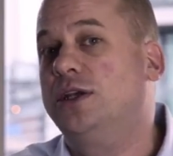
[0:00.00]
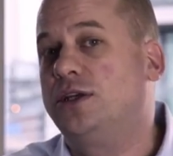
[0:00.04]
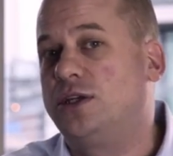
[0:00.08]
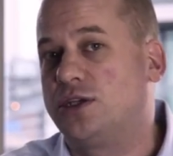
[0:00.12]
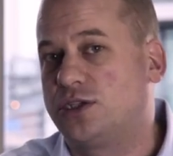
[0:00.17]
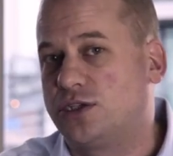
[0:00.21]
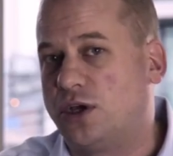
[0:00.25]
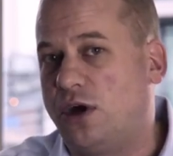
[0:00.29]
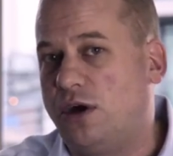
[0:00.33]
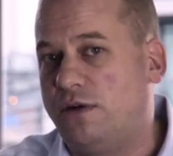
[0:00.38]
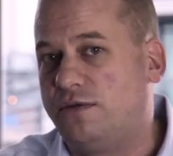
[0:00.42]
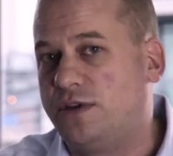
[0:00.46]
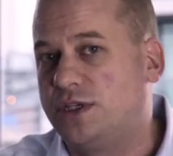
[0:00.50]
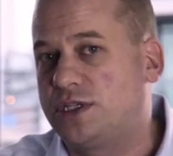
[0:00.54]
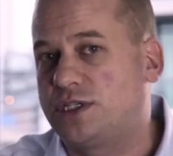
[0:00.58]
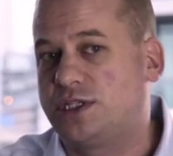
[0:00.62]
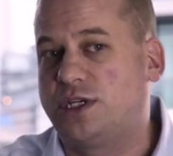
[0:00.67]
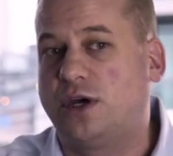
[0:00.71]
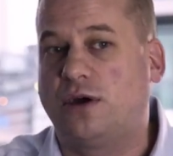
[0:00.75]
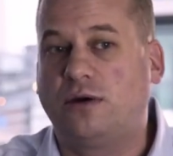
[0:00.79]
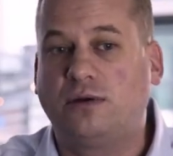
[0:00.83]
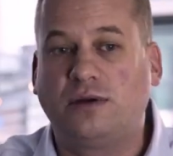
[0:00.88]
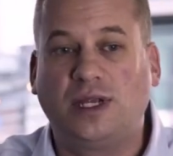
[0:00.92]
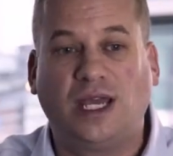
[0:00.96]
dissolve the
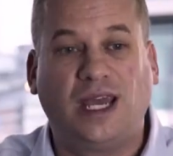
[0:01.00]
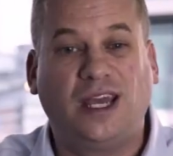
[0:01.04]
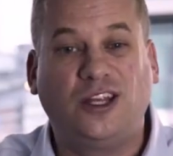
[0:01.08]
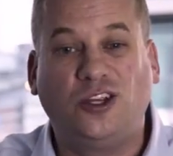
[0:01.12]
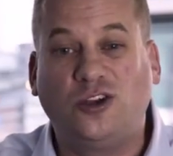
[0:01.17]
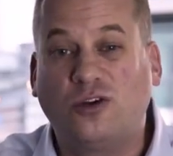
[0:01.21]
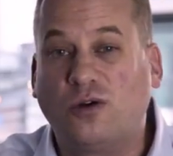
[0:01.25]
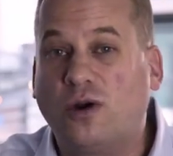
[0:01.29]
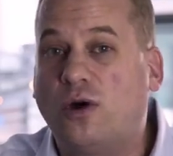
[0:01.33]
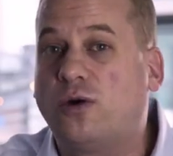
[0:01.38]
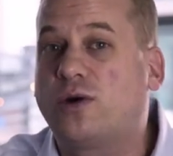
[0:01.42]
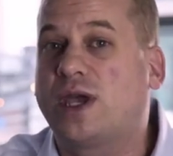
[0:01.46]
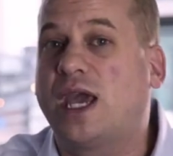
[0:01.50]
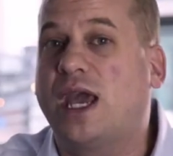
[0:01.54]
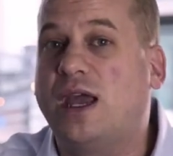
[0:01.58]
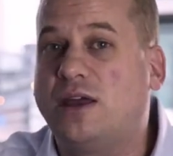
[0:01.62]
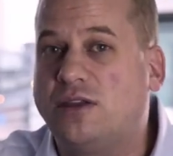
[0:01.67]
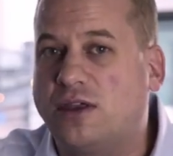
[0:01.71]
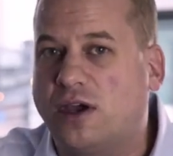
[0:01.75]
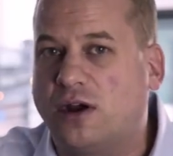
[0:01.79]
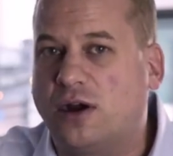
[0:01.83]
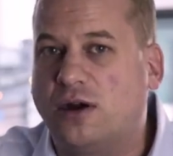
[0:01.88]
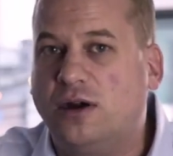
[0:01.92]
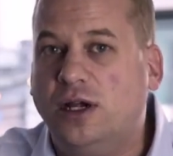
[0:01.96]
stone, and you're okay
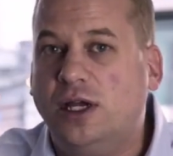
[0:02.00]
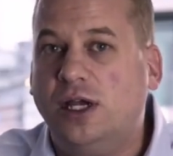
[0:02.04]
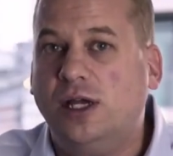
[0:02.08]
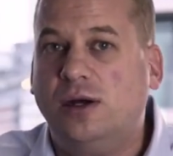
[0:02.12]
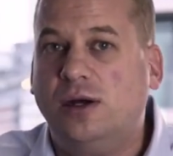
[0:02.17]
there.